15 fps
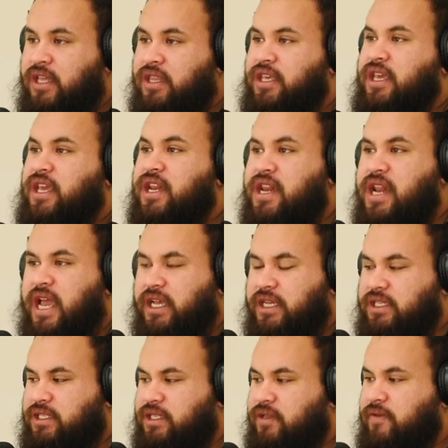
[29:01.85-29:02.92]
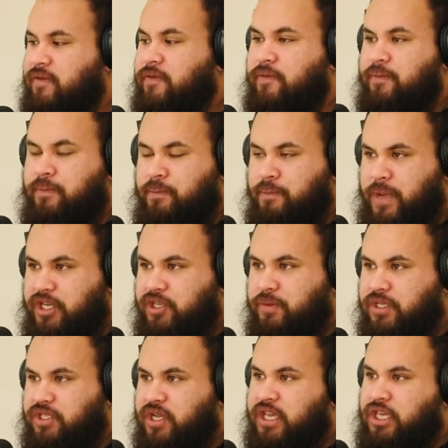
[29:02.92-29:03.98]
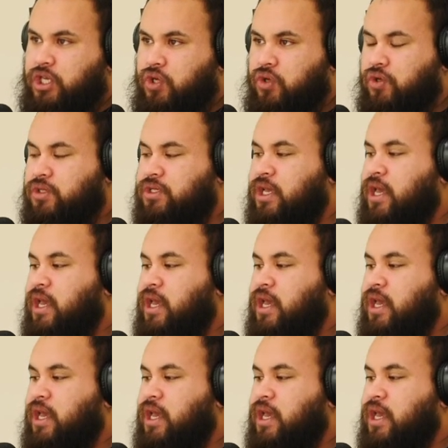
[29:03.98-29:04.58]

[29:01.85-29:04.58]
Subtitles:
the index of measurements I use